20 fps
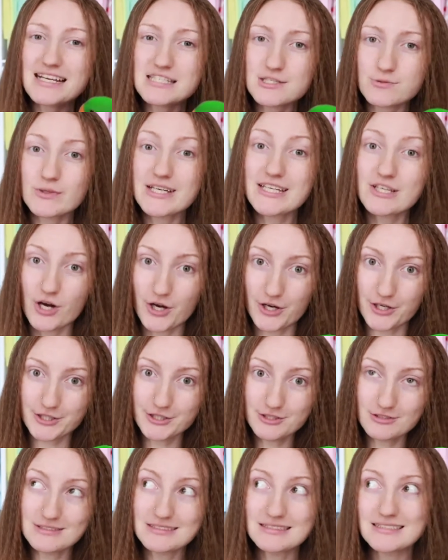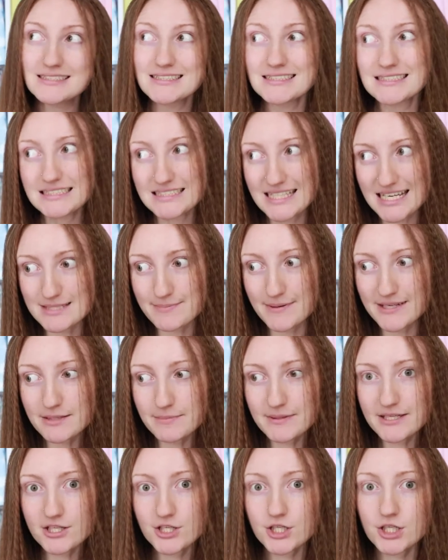As we know, there's been a
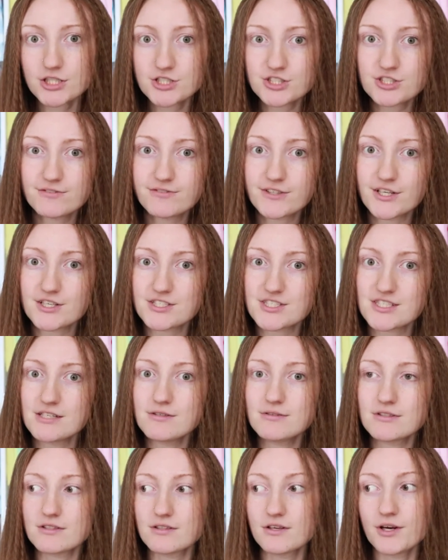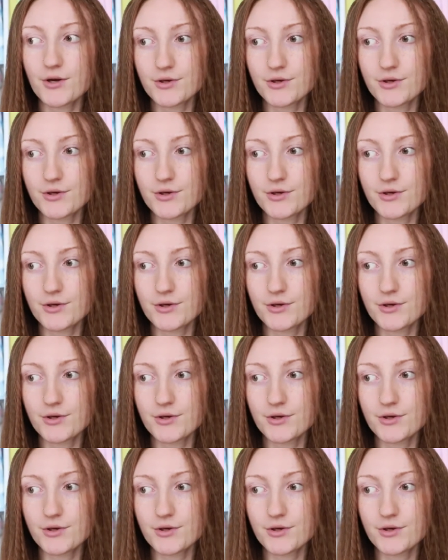bit of controversy with